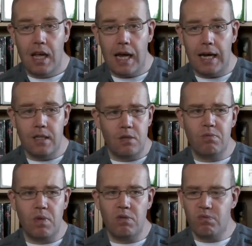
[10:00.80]
And it's
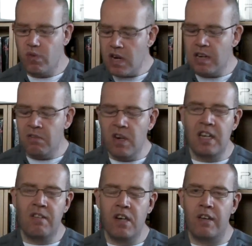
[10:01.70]
a really,
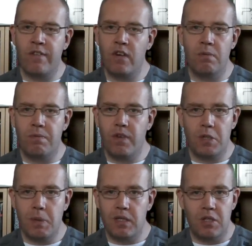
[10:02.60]
really, really fun
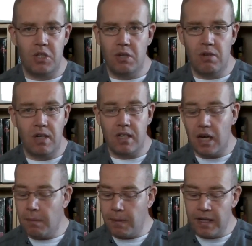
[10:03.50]
first-person shooter, and I
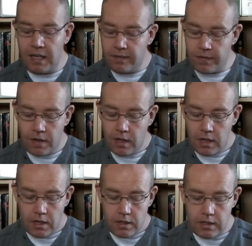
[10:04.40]
can't believe
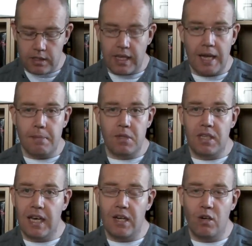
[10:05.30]
that this game doesn't
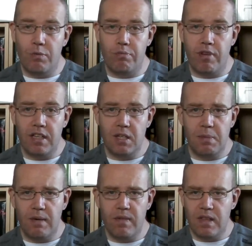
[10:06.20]
get enough press. I
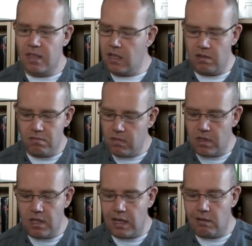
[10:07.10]

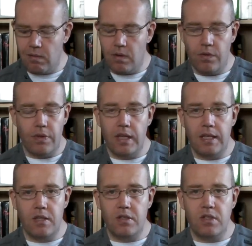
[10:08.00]
mean,
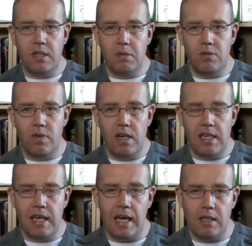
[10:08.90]
it doesn't seem to really
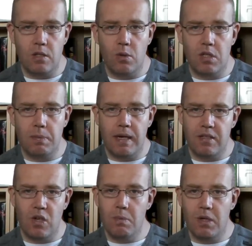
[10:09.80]
get talked about
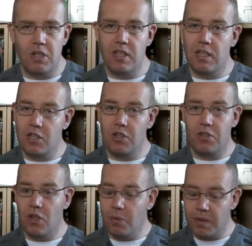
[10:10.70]
too much, and it should
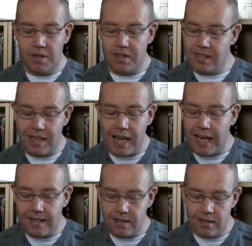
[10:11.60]
do, because it's
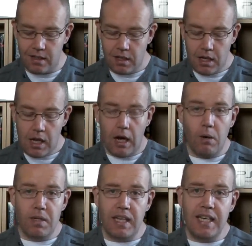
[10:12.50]
excellent. I
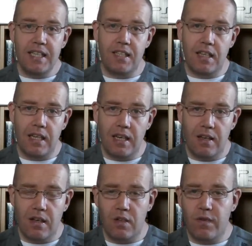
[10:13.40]
would easily,
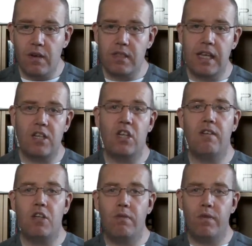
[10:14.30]
as far as
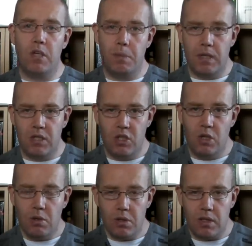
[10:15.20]
last-generation first-person
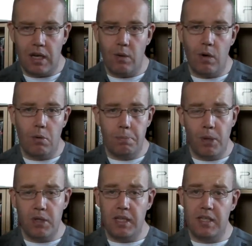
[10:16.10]
shooters go, I would
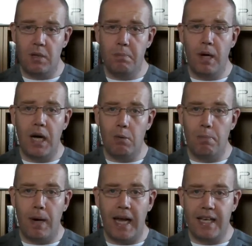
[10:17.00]
put this on par with
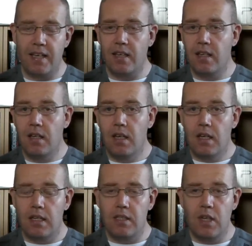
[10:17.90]
Black
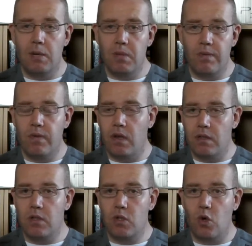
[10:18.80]
in terms of, like,
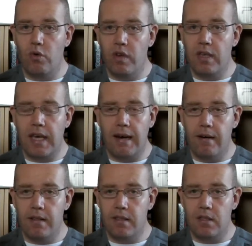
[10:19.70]
story,
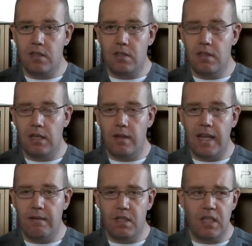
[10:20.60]
characters, you know, the
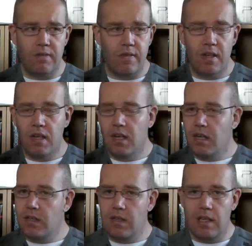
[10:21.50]
narrative,
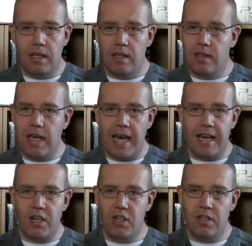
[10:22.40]
the
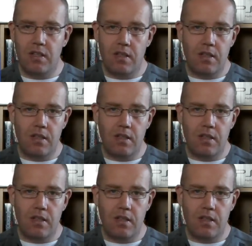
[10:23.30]
action,